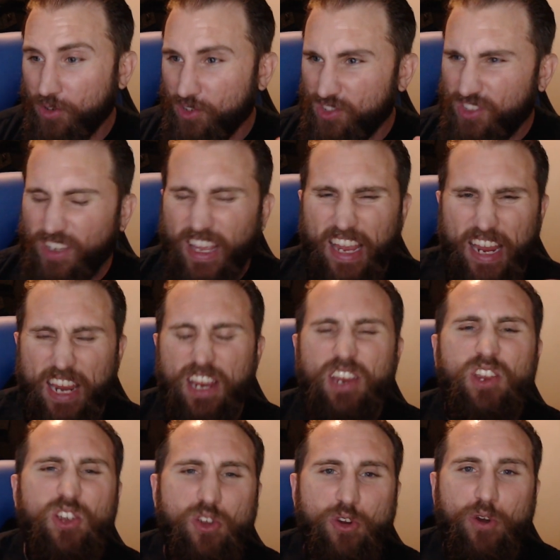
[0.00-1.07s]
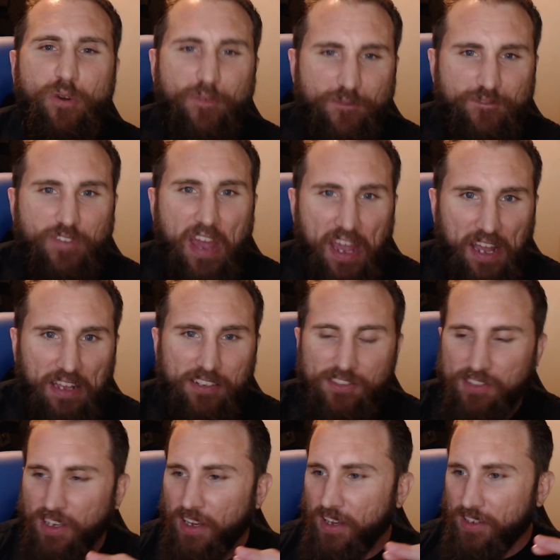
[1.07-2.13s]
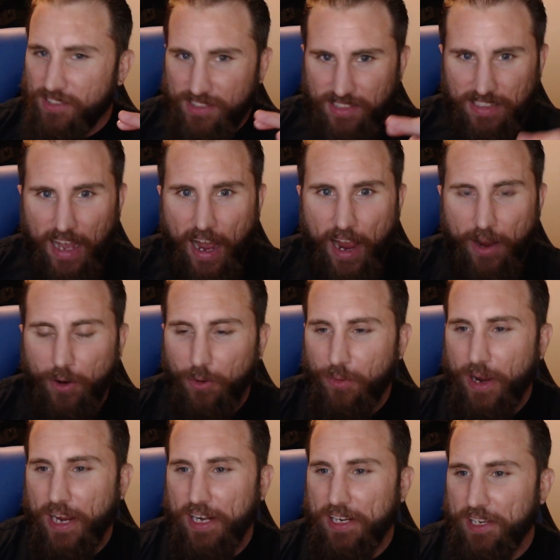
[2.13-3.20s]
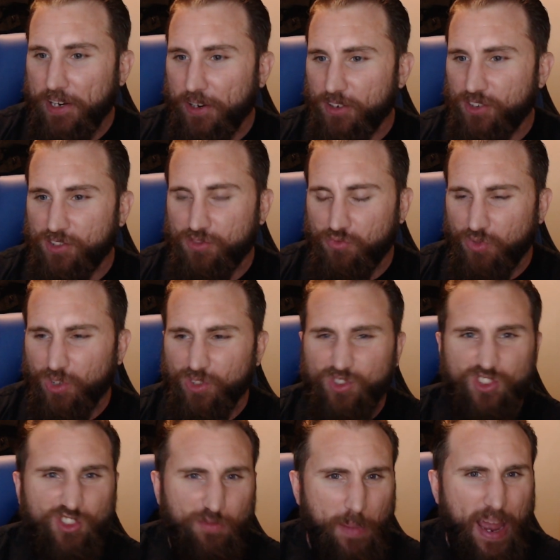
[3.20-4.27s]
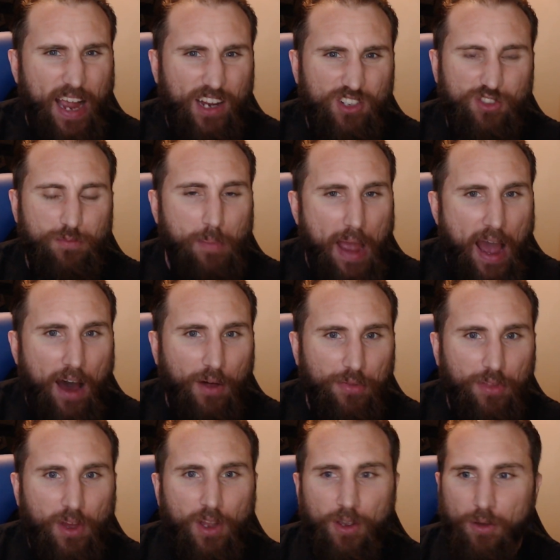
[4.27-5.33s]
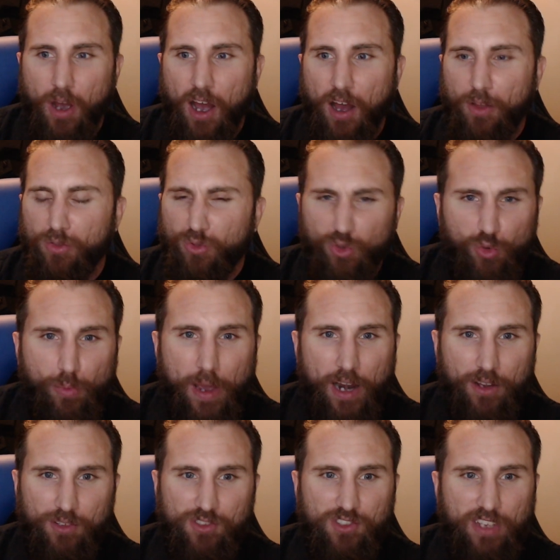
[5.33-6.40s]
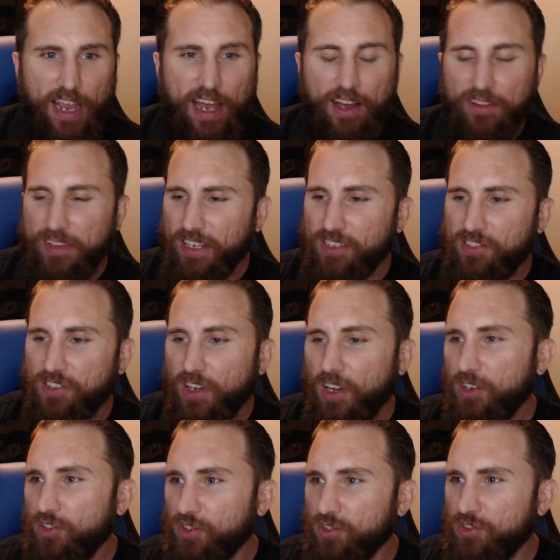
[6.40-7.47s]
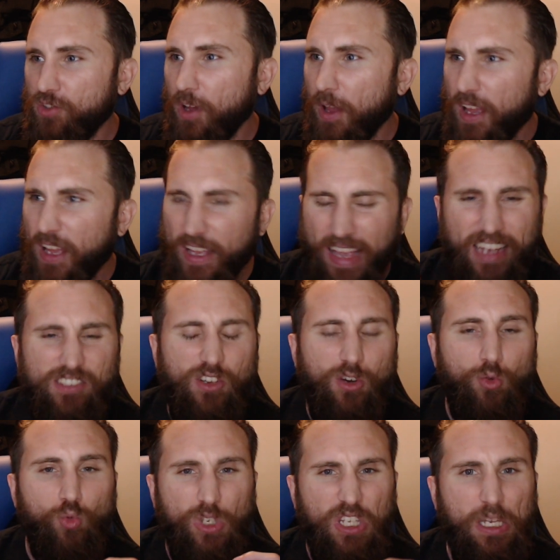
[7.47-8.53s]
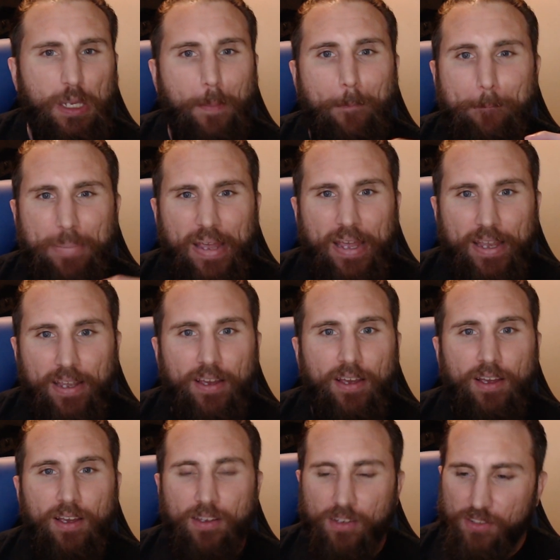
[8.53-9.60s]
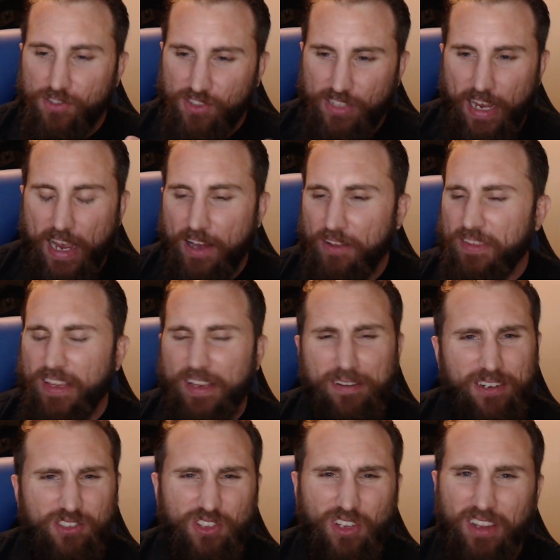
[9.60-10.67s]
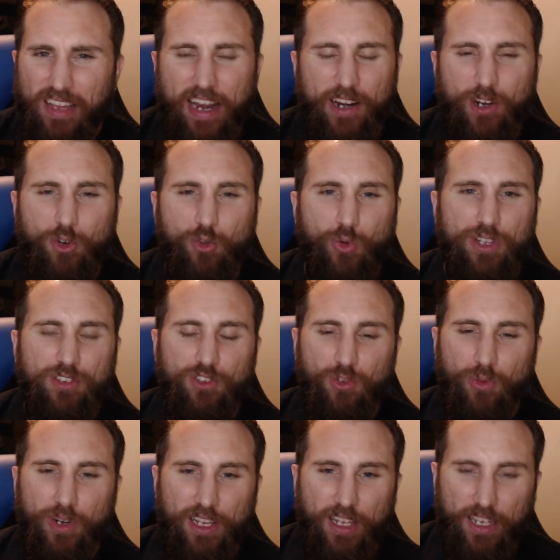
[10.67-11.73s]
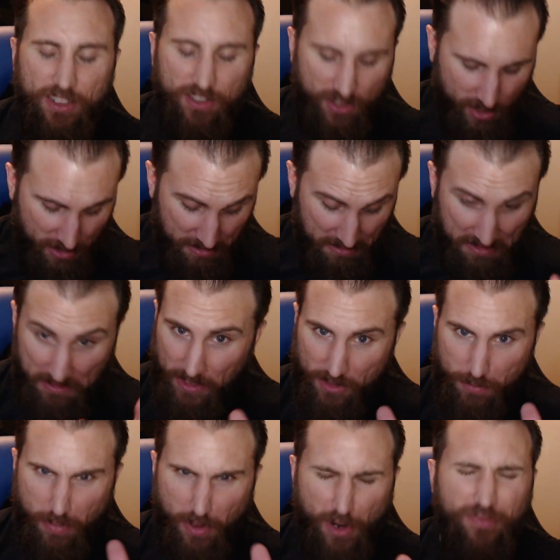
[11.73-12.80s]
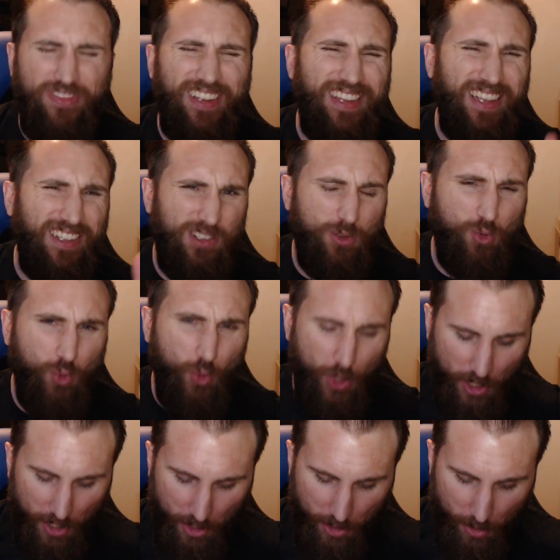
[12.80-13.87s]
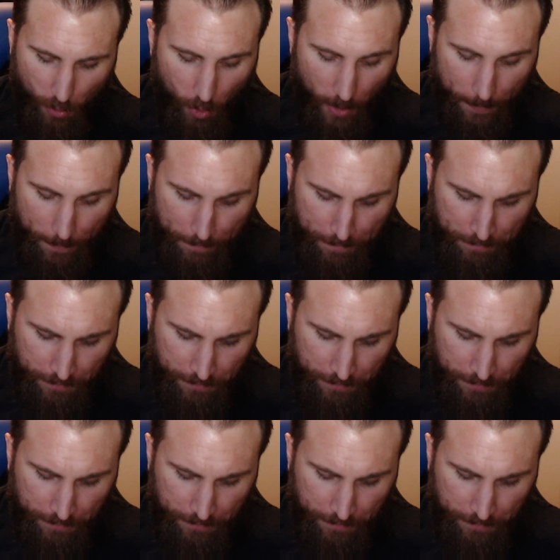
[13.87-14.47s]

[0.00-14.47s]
Just in your face style right here. Just real smash mouth, new metal sound. And it's just, it has a really big sound and there's a lot of grit to it. It's just, it's perfect. It's a really good one.